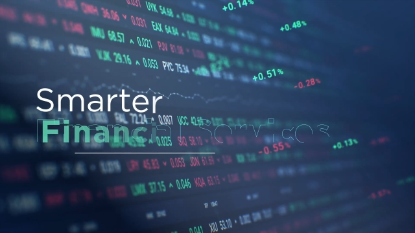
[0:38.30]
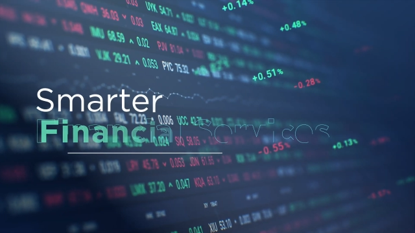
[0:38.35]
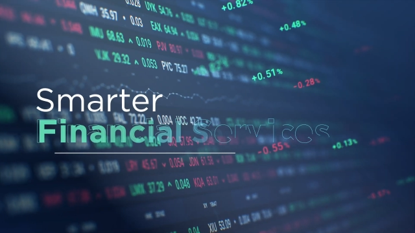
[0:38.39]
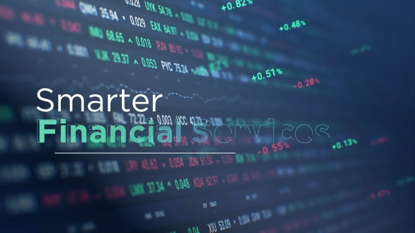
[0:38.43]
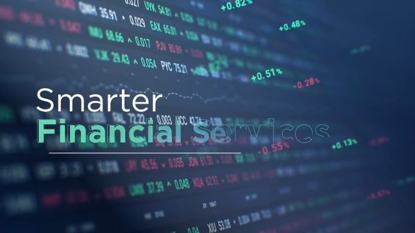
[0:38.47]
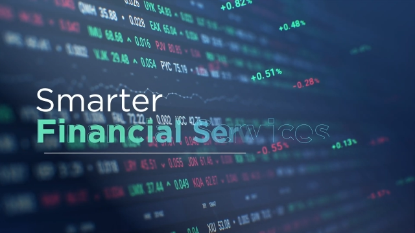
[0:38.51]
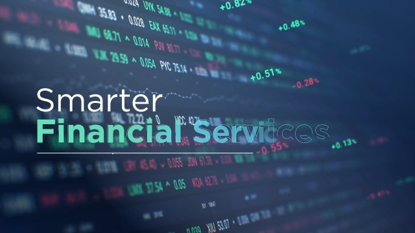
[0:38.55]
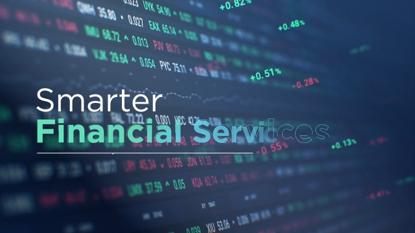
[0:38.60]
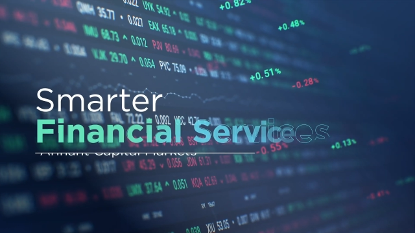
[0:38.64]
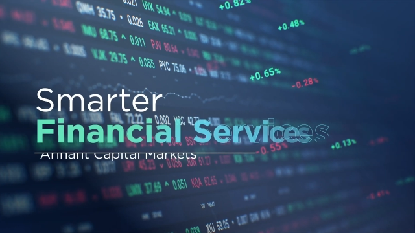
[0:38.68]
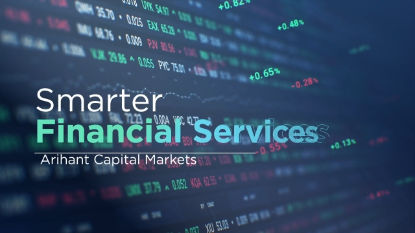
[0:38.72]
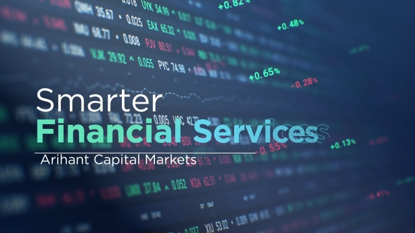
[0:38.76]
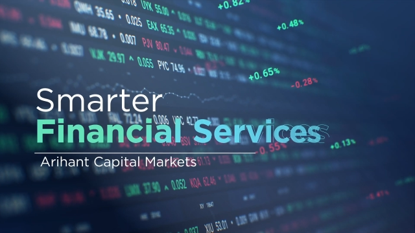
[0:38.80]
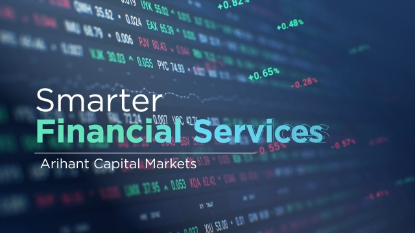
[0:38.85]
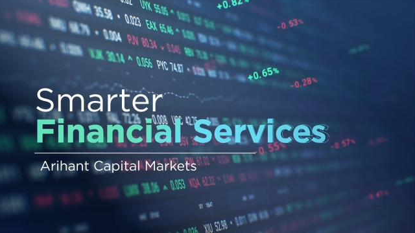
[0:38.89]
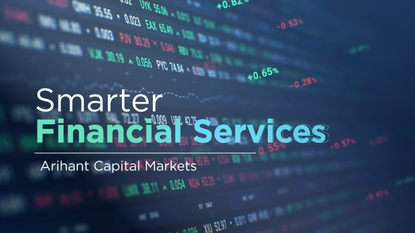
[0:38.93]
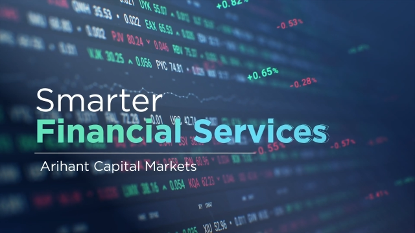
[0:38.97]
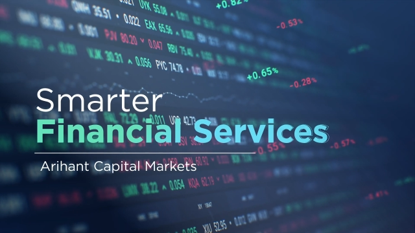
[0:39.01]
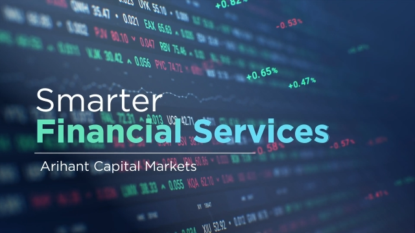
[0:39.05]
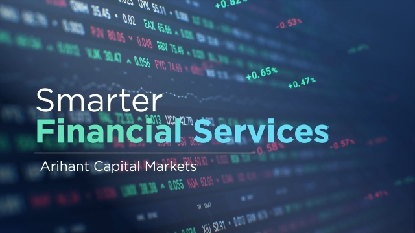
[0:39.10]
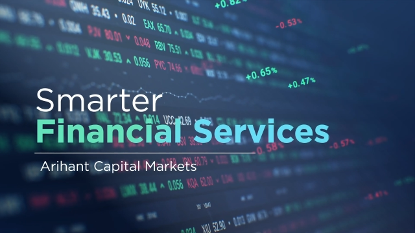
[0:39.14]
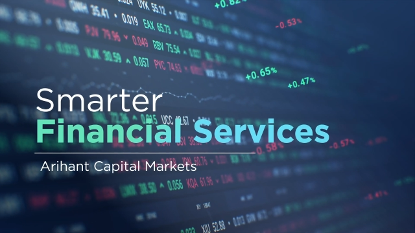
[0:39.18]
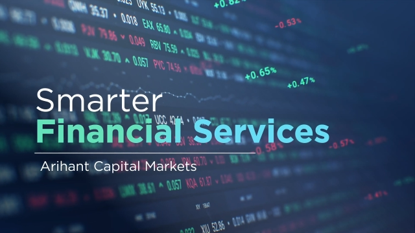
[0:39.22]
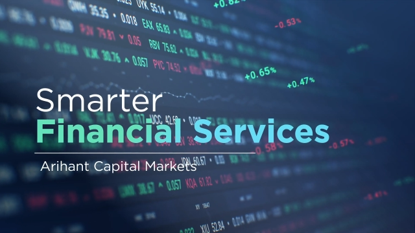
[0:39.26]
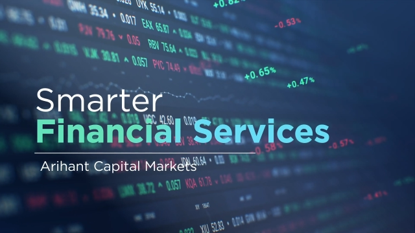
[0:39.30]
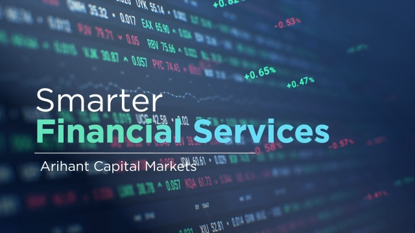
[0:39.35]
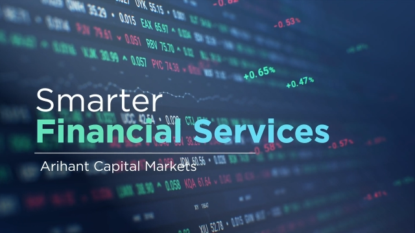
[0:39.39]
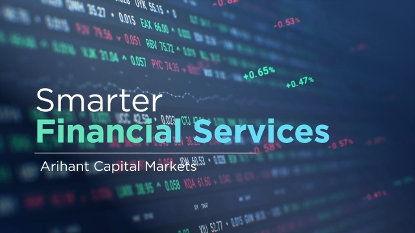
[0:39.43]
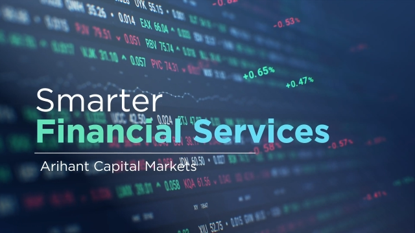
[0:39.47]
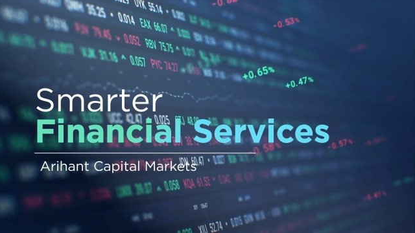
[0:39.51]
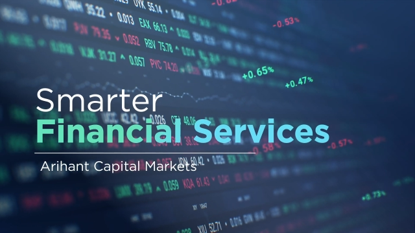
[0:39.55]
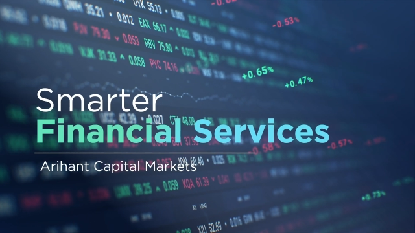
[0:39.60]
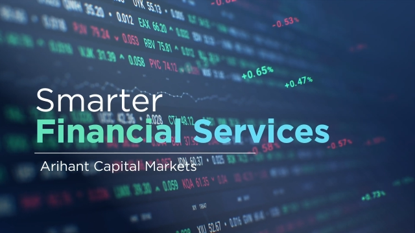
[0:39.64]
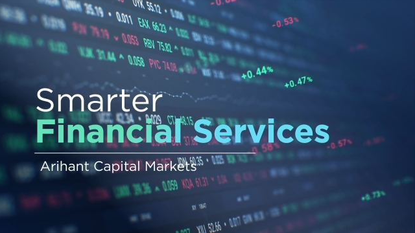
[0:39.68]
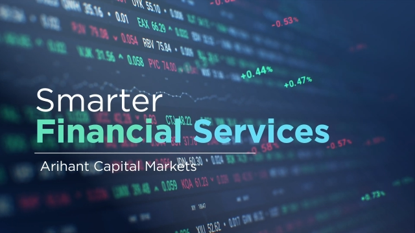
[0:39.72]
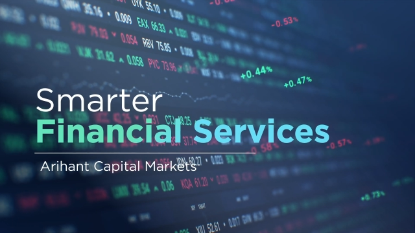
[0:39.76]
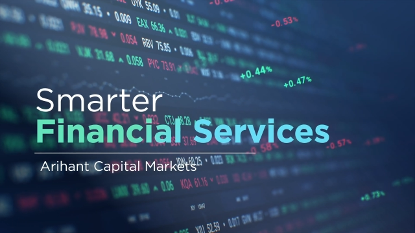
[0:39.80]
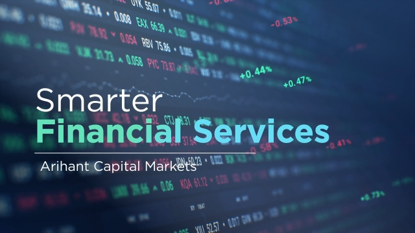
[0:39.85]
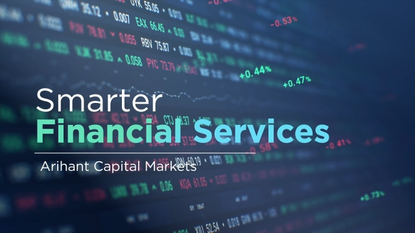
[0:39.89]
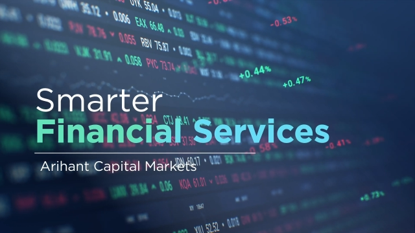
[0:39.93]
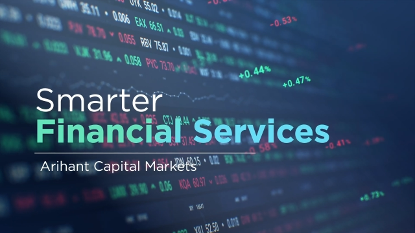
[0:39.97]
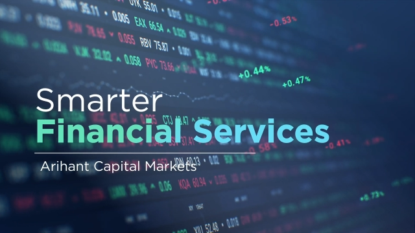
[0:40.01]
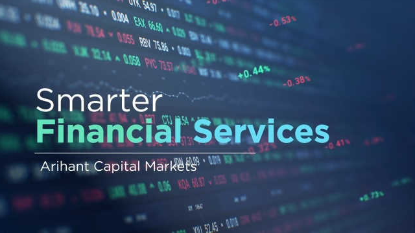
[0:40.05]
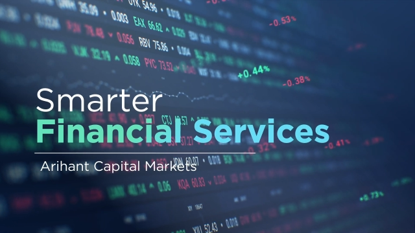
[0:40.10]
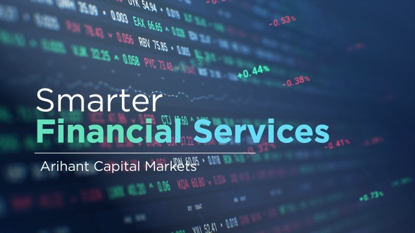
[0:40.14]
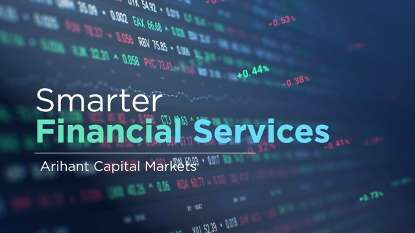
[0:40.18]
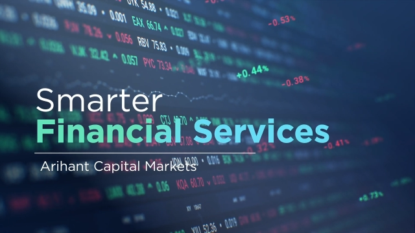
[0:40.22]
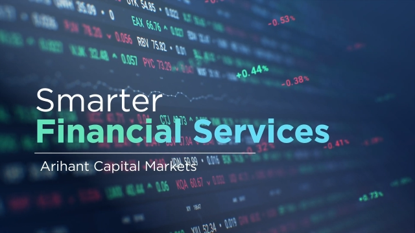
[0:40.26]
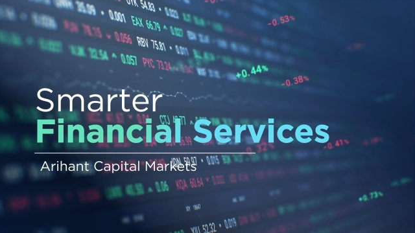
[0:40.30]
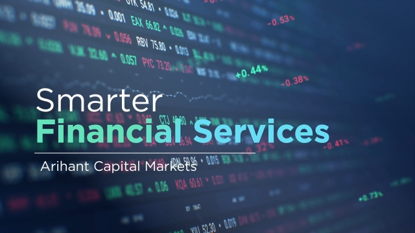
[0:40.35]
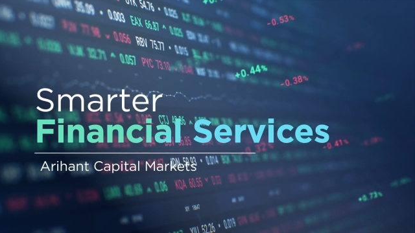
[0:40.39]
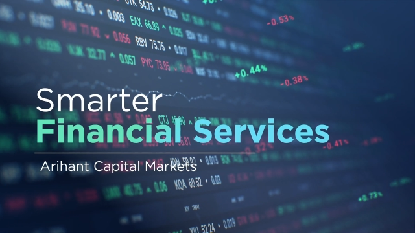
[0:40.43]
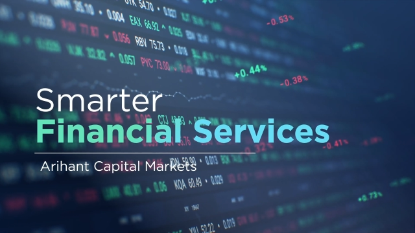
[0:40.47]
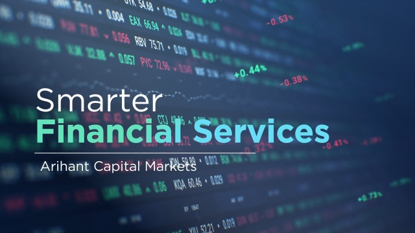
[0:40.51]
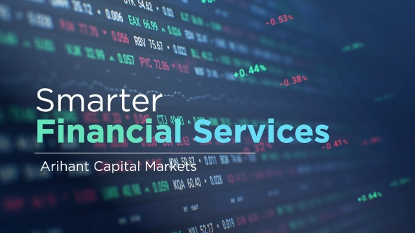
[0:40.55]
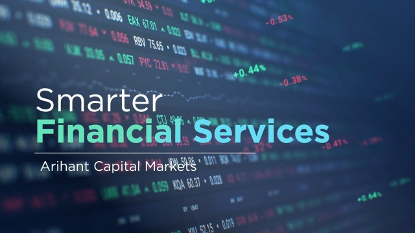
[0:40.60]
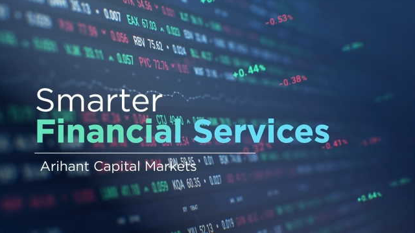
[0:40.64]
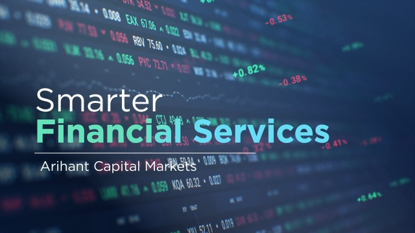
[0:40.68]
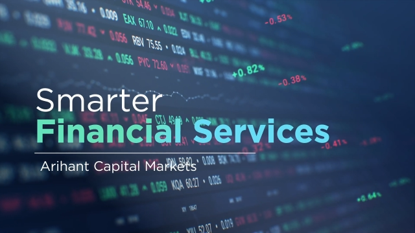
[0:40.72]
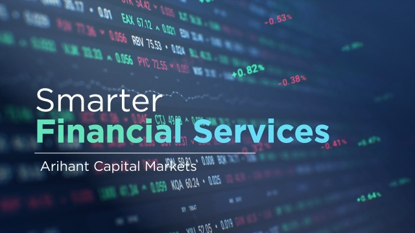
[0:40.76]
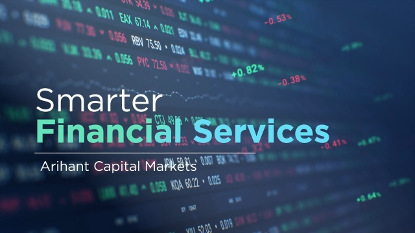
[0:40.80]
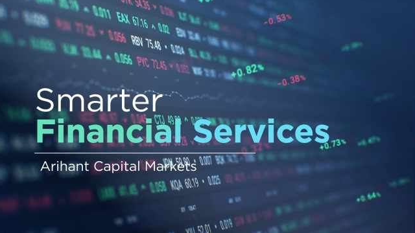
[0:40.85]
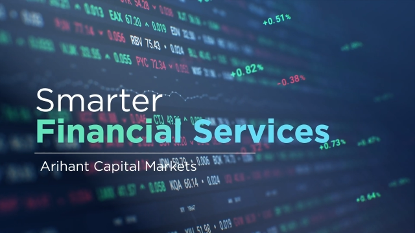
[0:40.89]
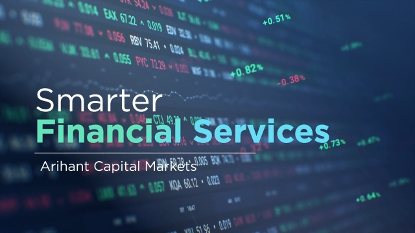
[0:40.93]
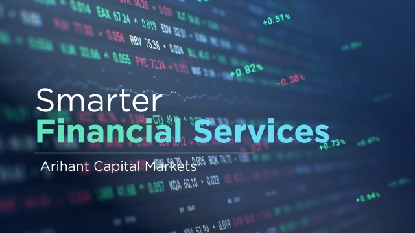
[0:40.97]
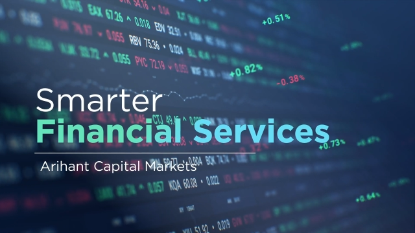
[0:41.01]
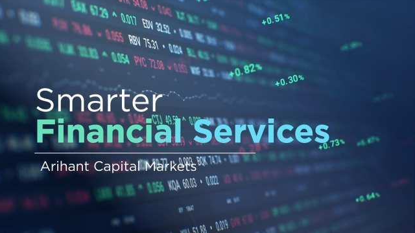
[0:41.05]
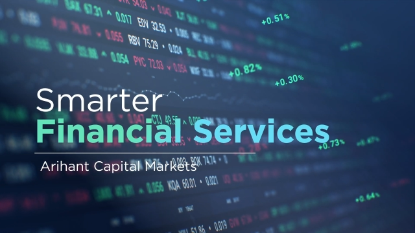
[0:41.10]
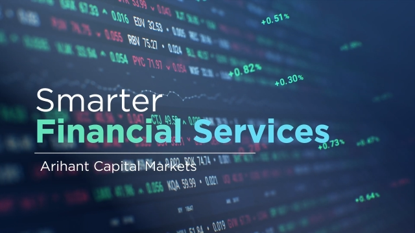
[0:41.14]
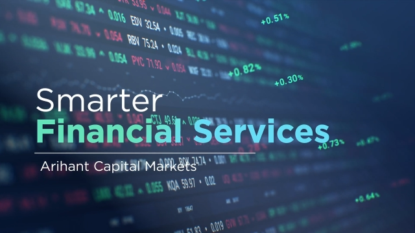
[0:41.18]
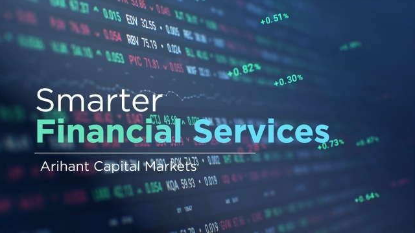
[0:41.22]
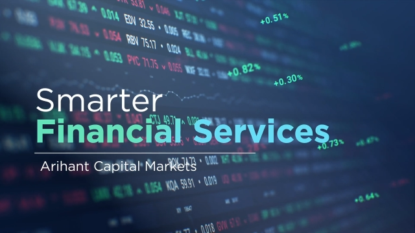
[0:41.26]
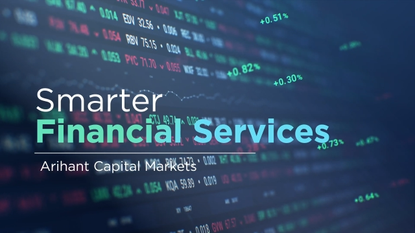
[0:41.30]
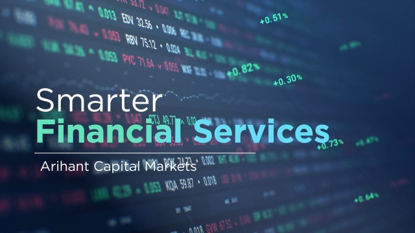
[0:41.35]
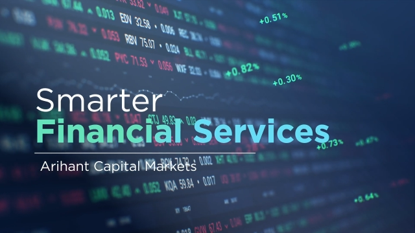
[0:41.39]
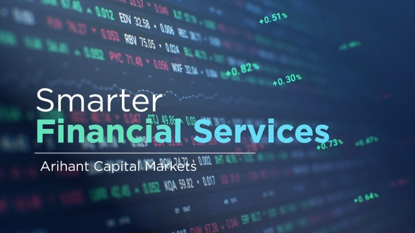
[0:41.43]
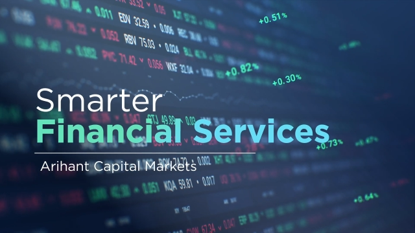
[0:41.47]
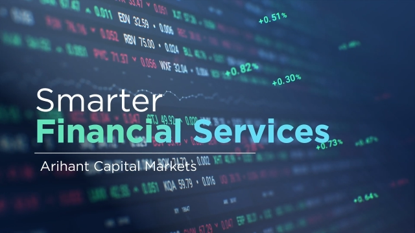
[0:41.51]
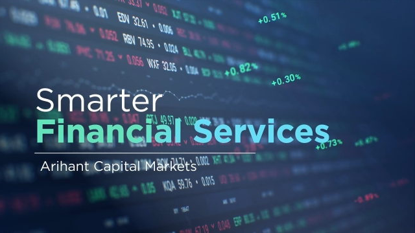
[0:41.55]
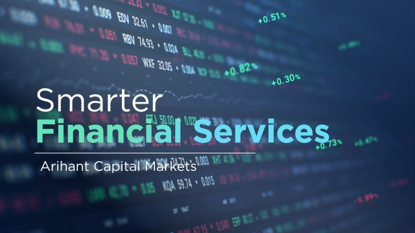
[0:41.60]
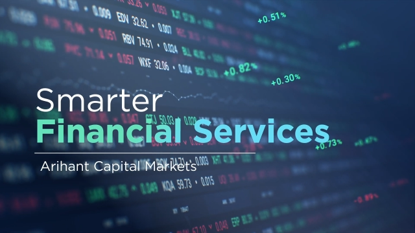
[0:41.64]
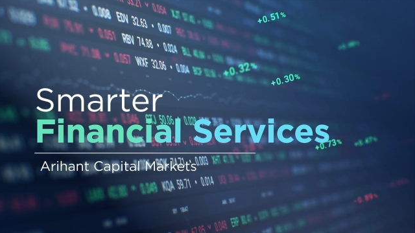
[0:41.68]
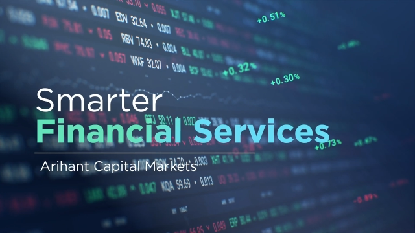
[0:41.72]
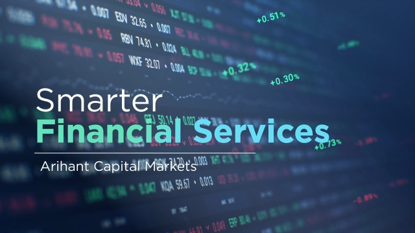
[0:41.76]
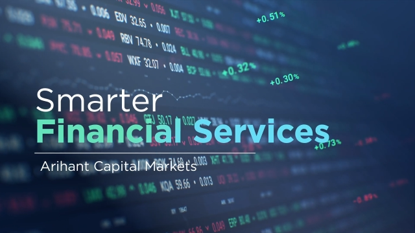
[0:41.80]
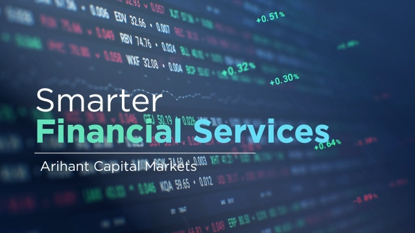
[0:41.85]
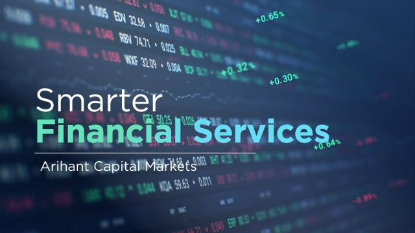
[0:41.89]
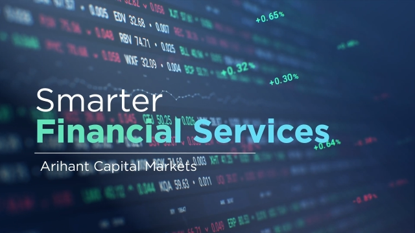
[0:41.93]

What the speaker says: [unreadable: no face in view]